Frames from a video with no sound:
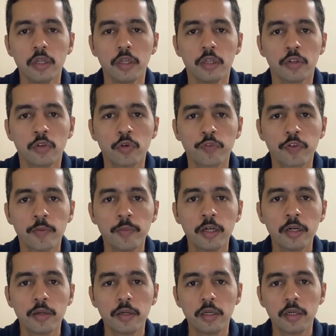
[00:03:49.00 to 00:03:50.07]
So from
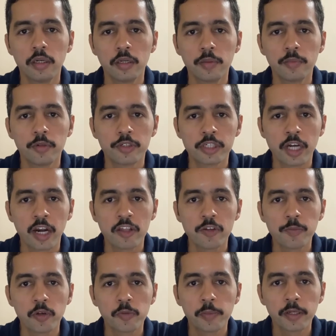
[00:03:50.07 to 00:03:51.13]
a strategy
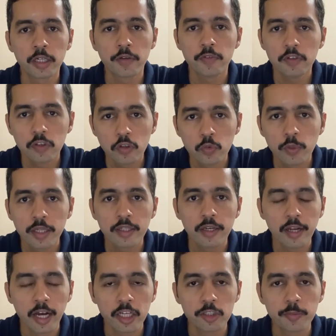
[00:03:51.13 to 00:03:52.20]
perspective, this is where the
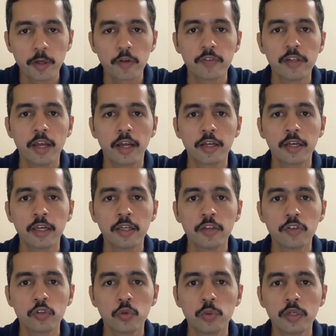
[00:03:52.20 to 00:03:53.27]
large part of the anchoring is
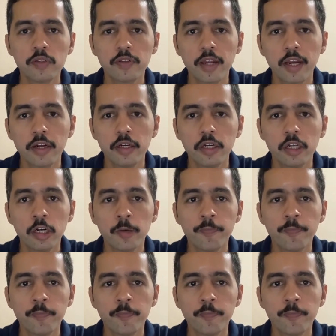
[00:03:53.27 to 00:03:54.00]
towards, and